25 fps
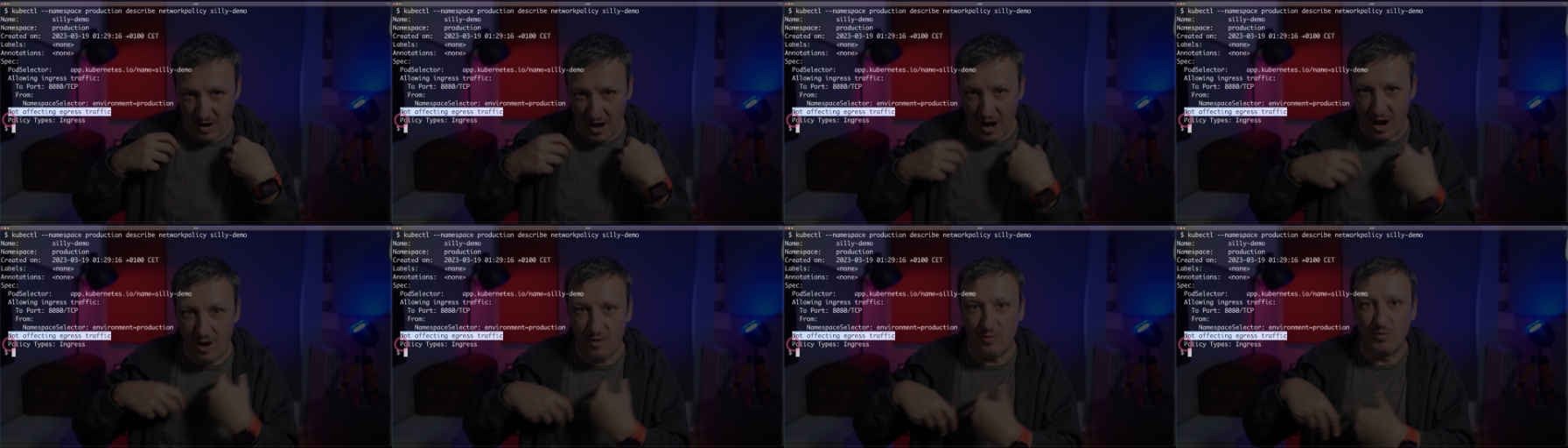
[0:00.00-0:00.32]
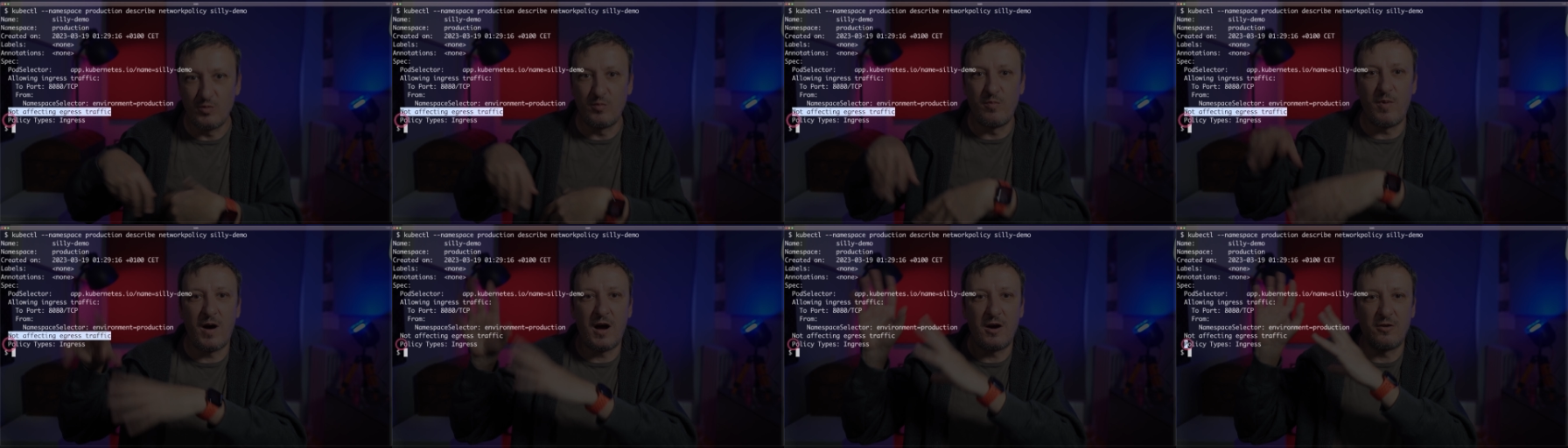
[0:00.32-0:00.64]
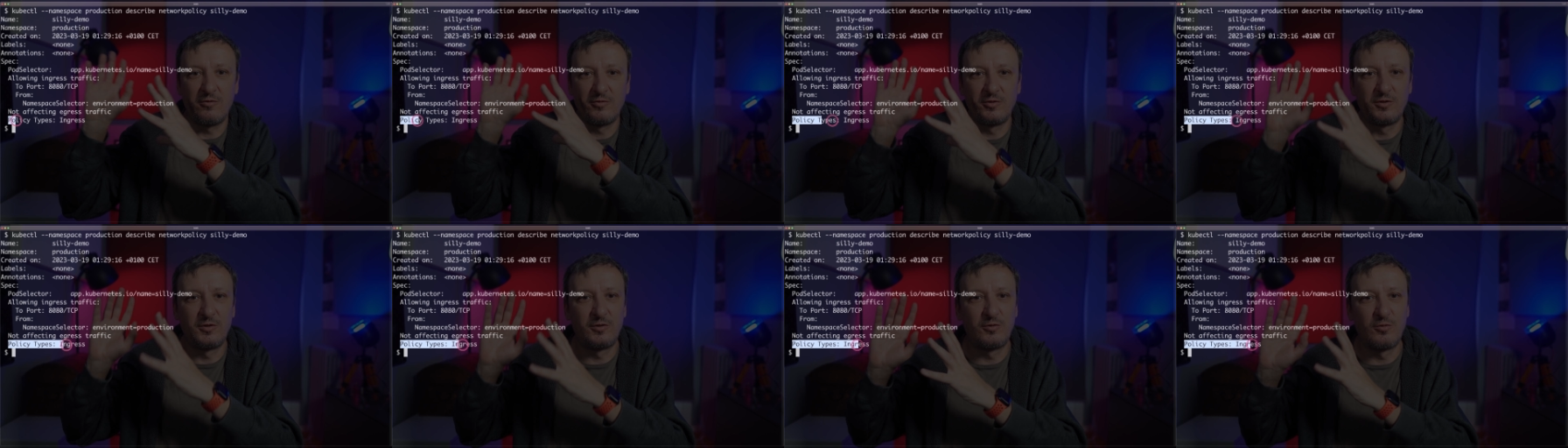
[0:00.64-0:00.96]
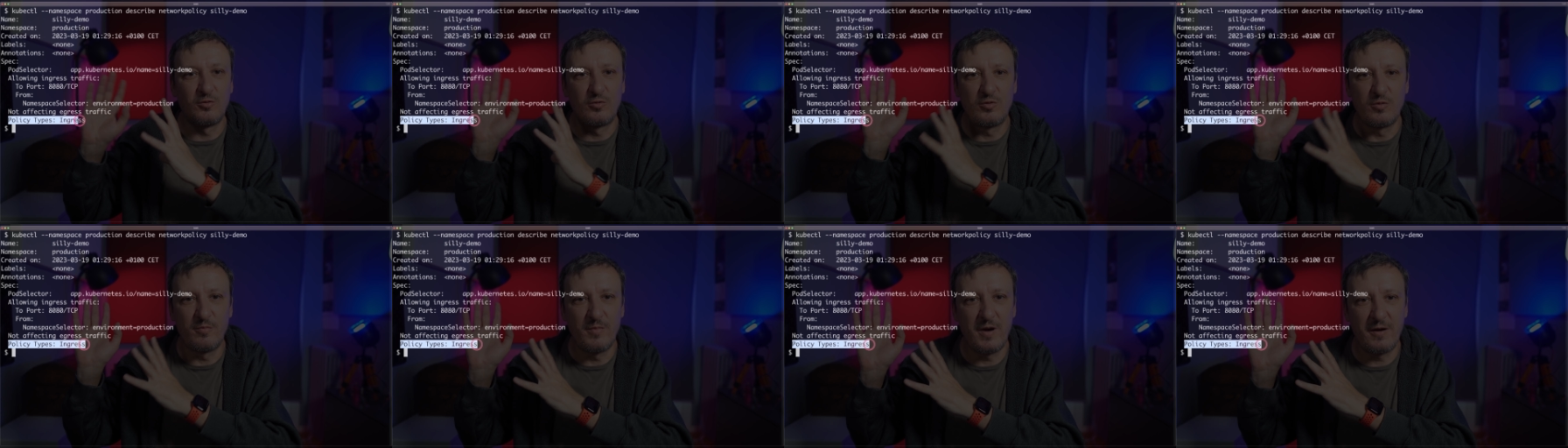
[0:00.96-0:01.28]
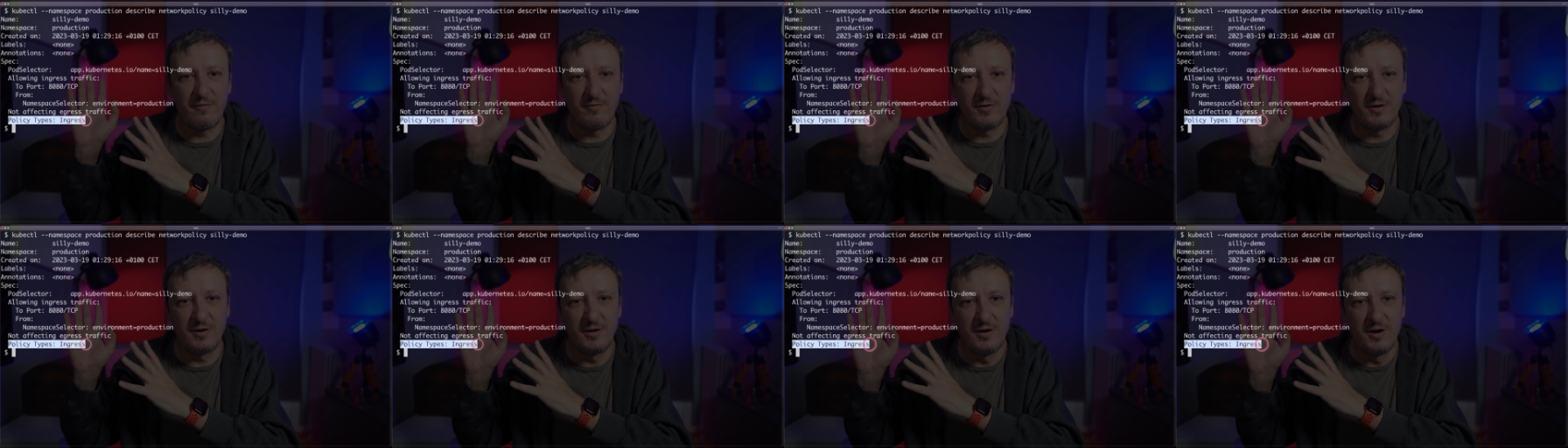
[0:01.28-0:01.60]
outbound to
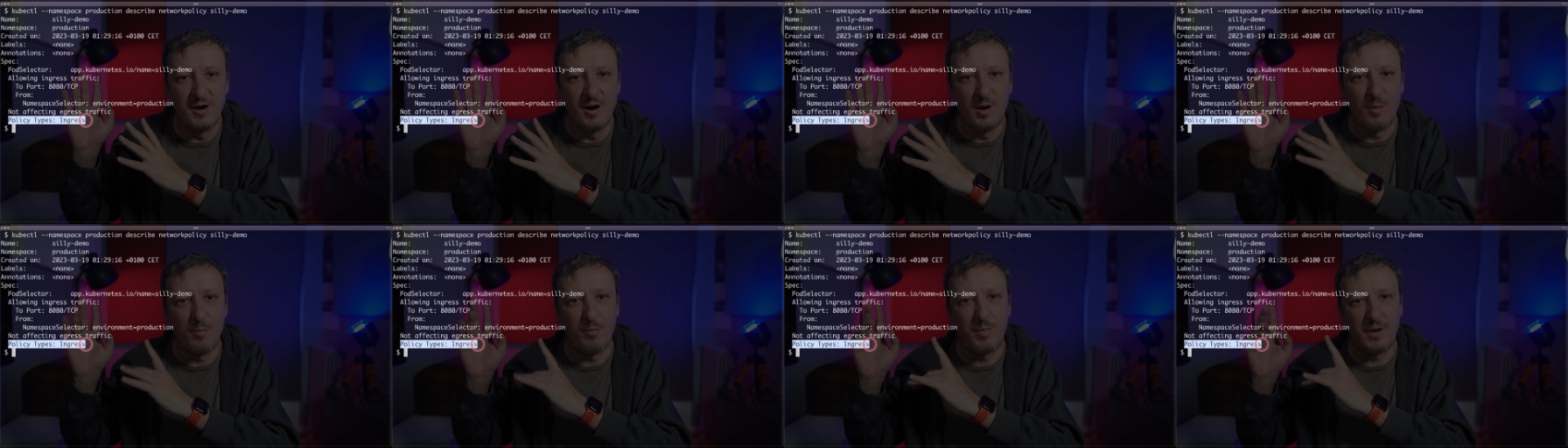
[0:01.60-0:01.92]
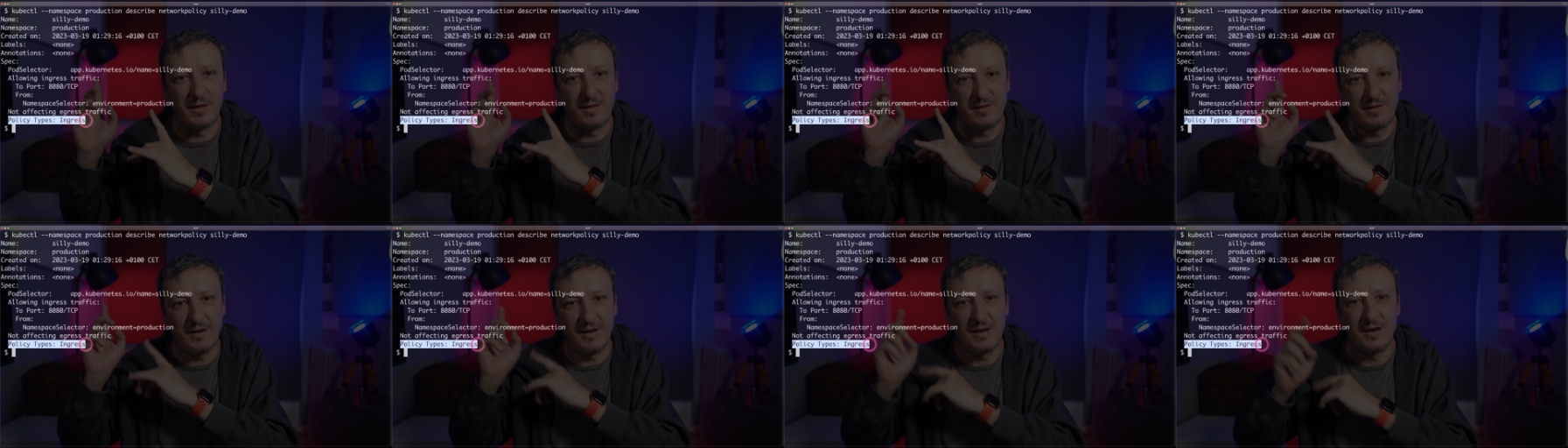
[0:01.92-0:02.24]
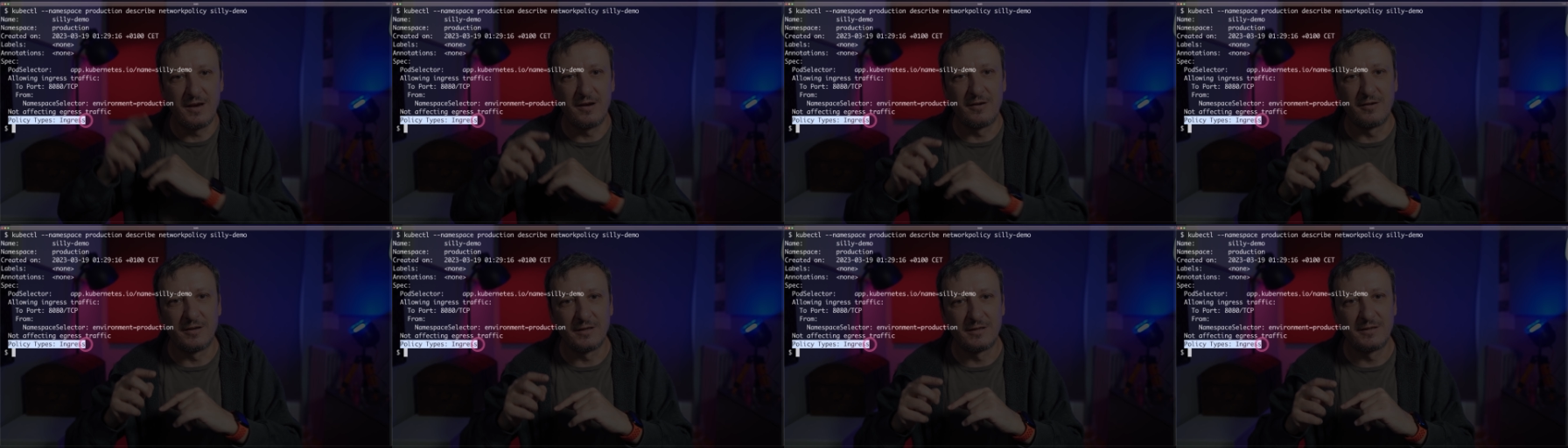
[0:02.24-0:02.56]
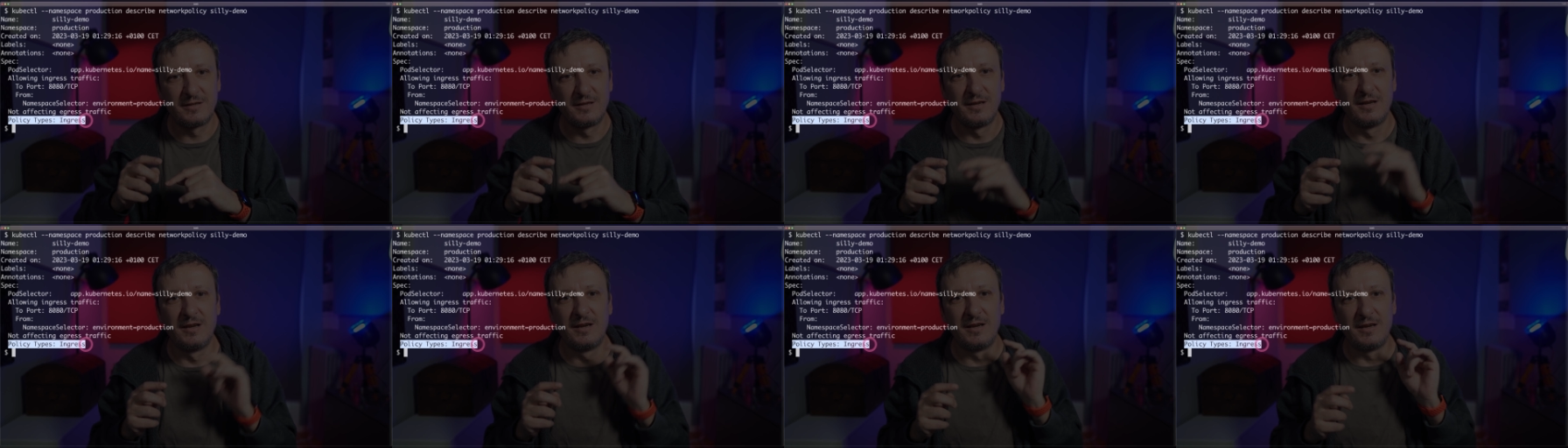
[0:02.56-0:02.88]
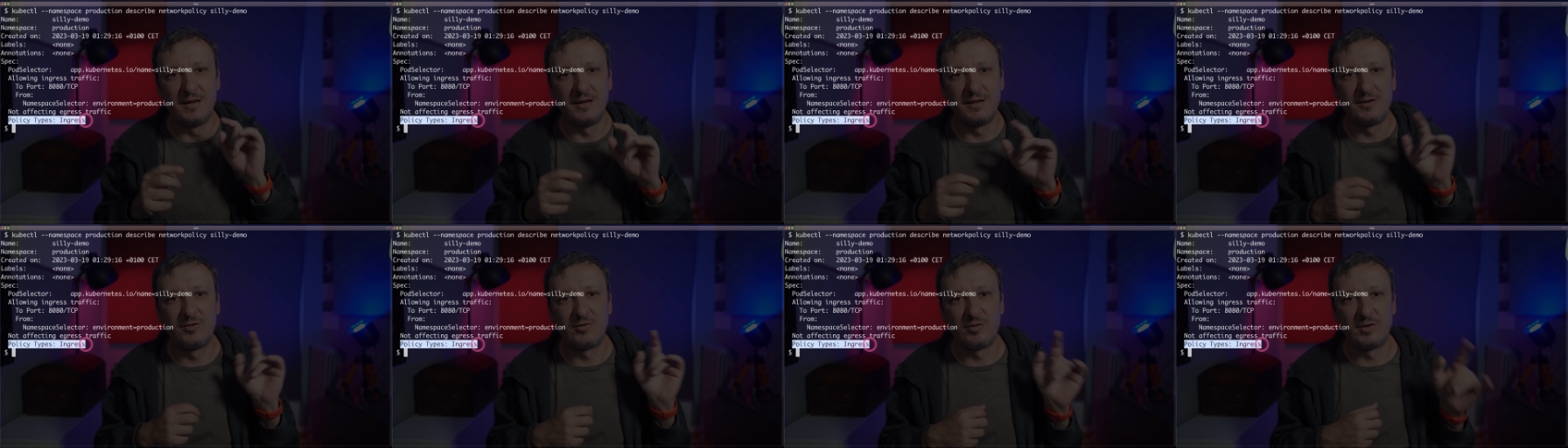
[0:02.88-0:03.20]
whomever but ingress
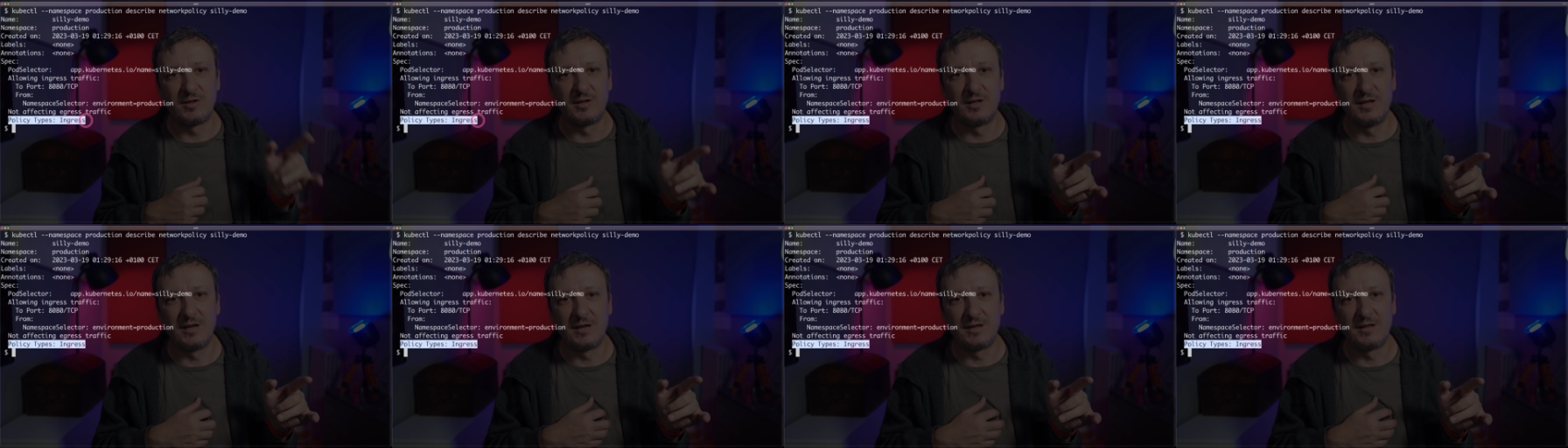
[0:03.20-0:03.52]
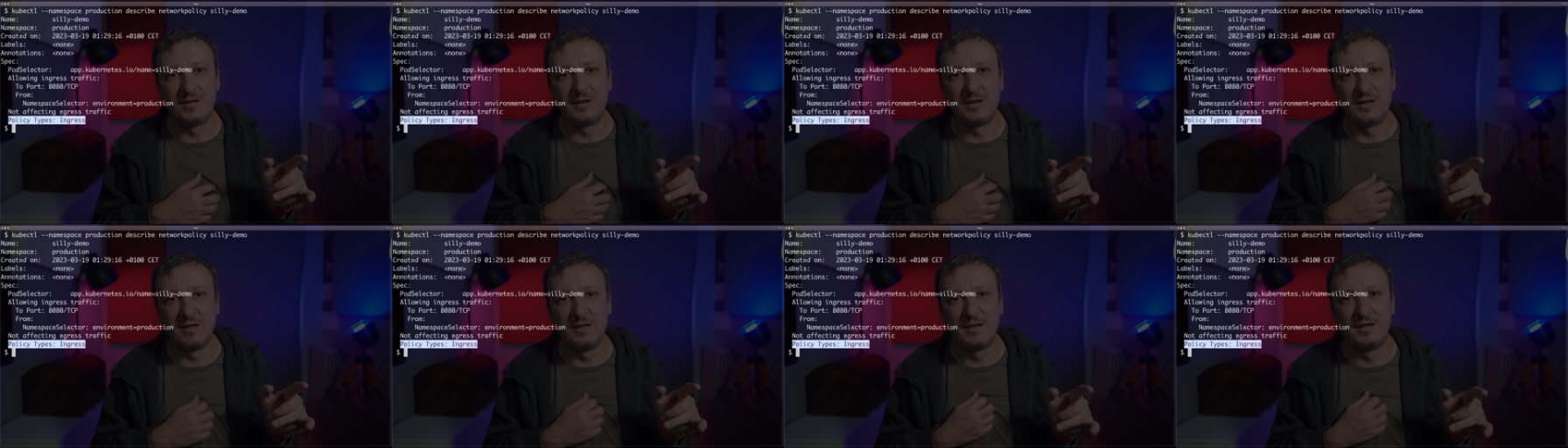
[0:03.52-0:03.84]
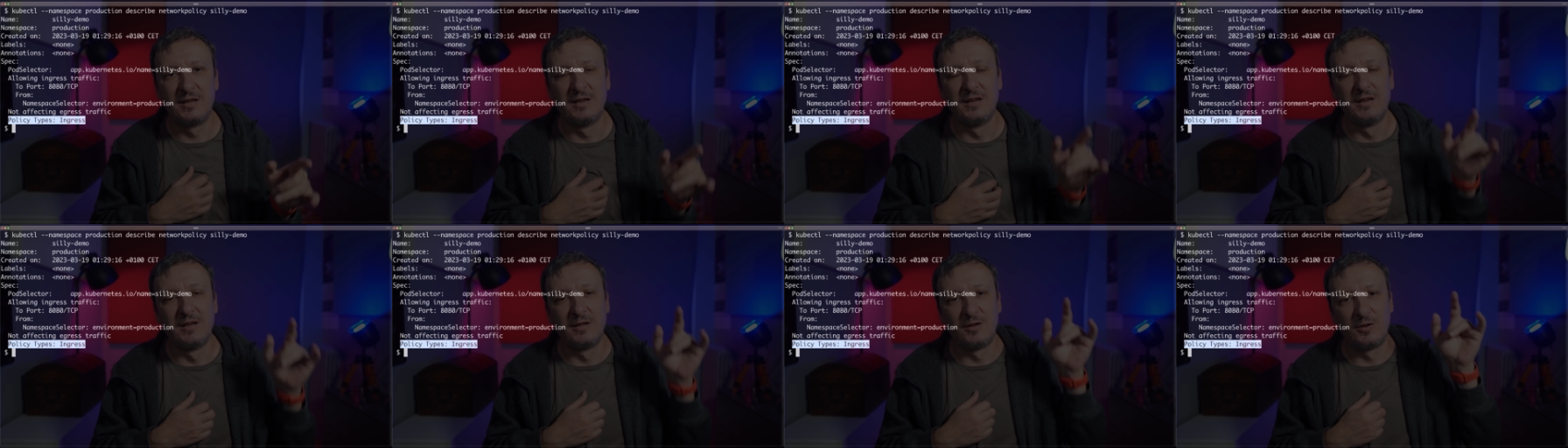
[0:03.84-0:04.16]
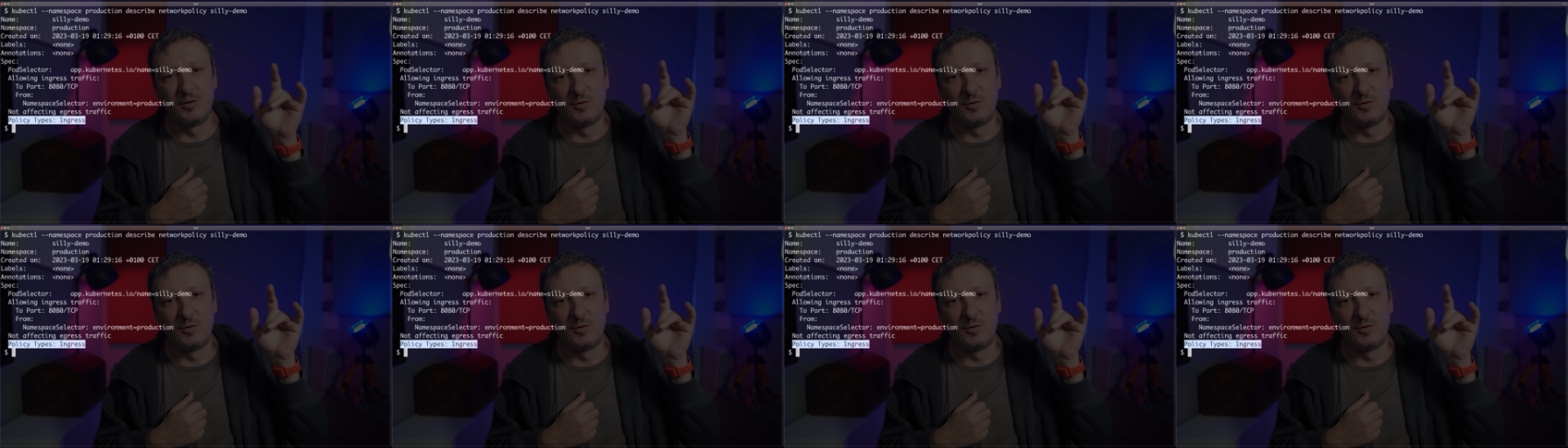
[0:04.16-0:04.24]
is restricted